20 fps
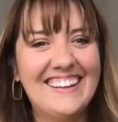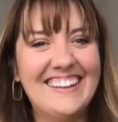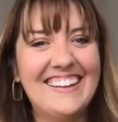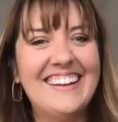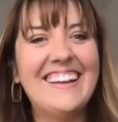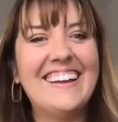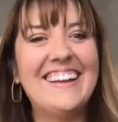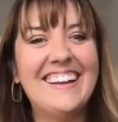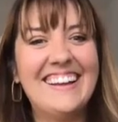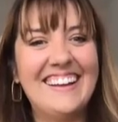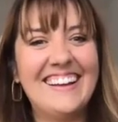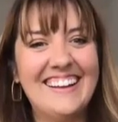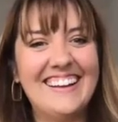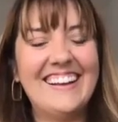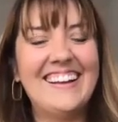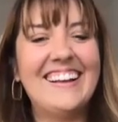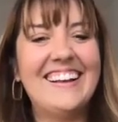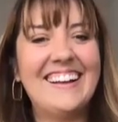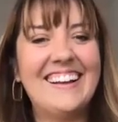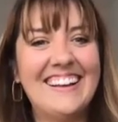
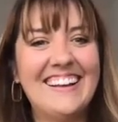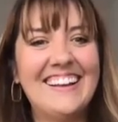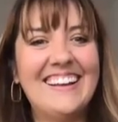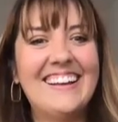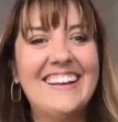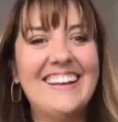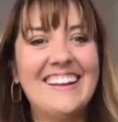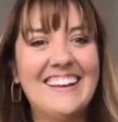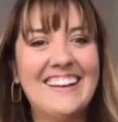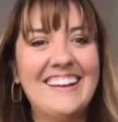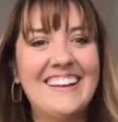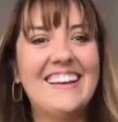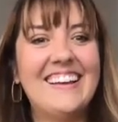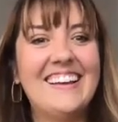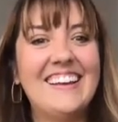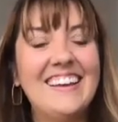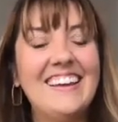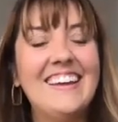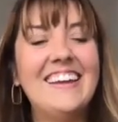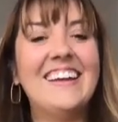
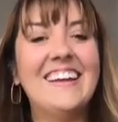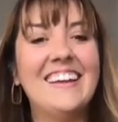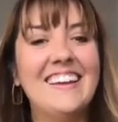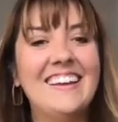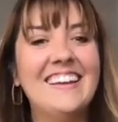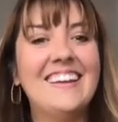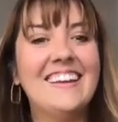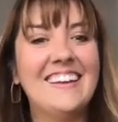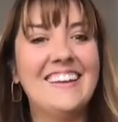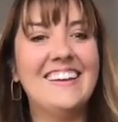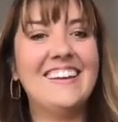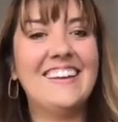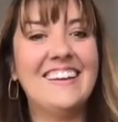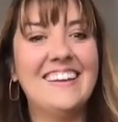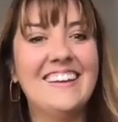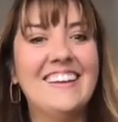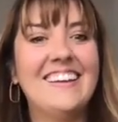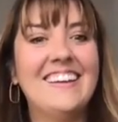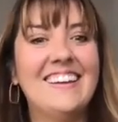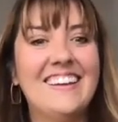
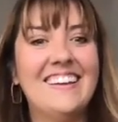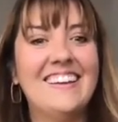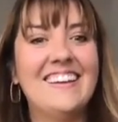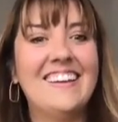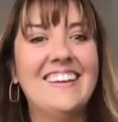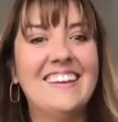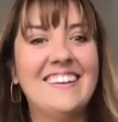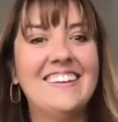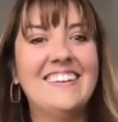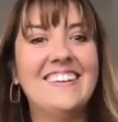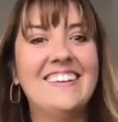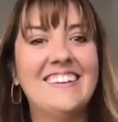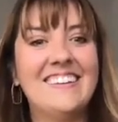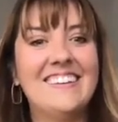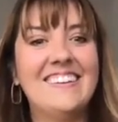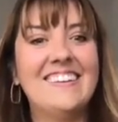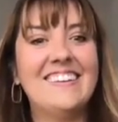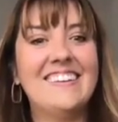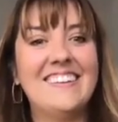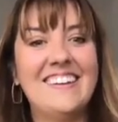
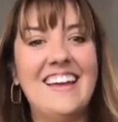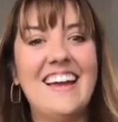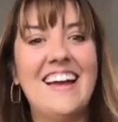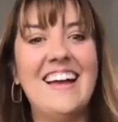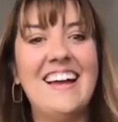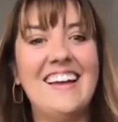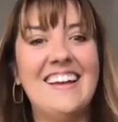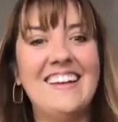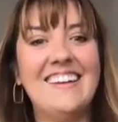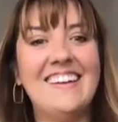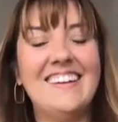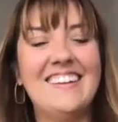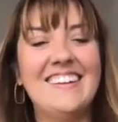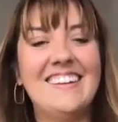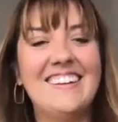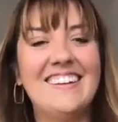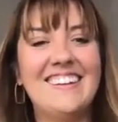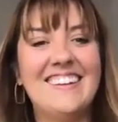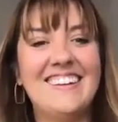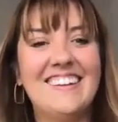
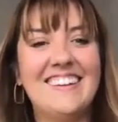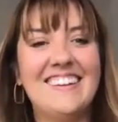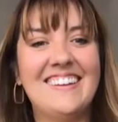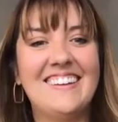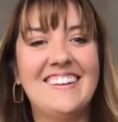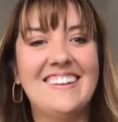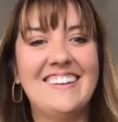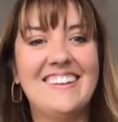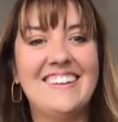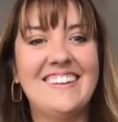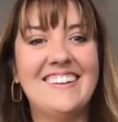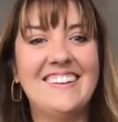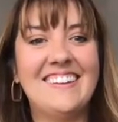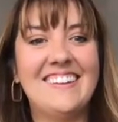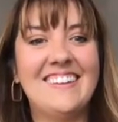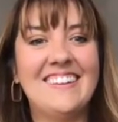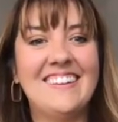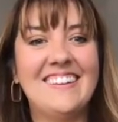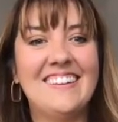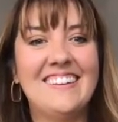
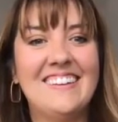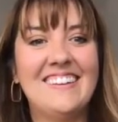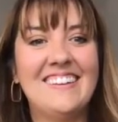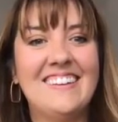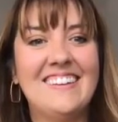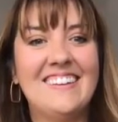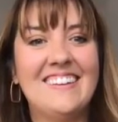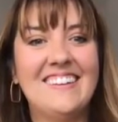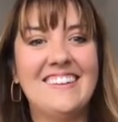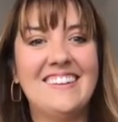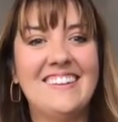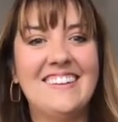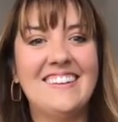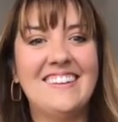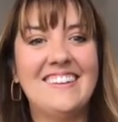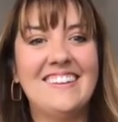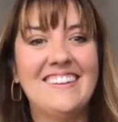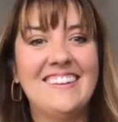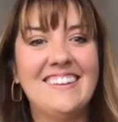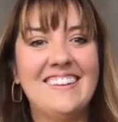
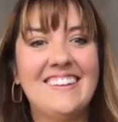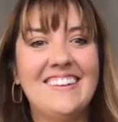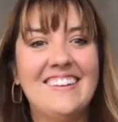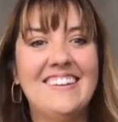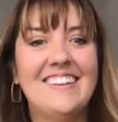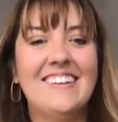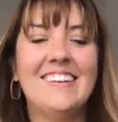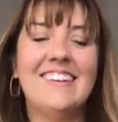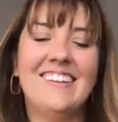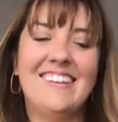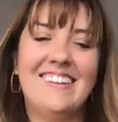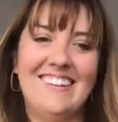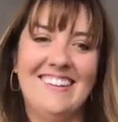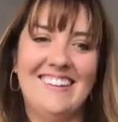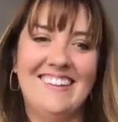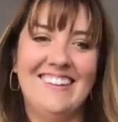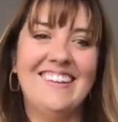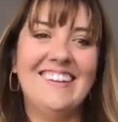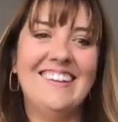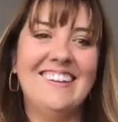(silent)